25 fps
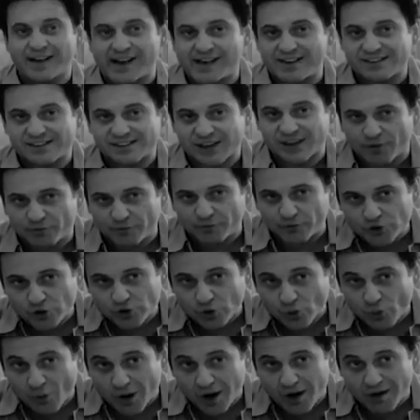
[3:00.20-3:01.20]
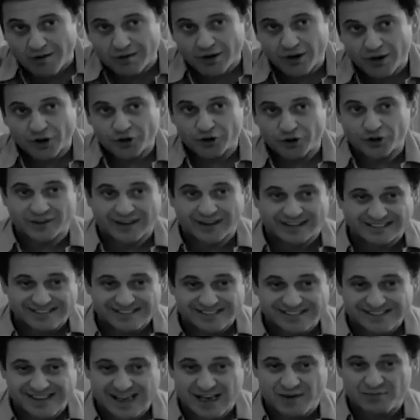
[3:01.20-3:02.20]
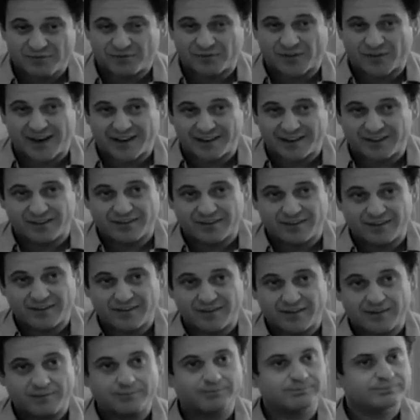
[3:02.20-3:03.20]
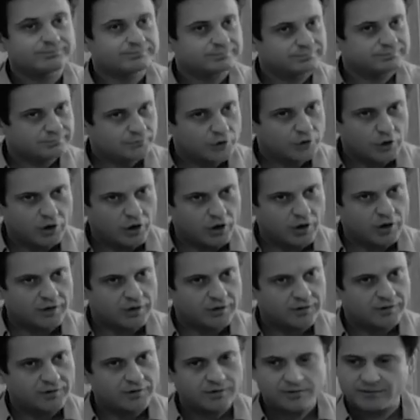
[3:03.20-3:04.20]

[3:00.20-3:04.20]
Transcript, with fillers: not as tough as you were? You're not the same fighter? The way that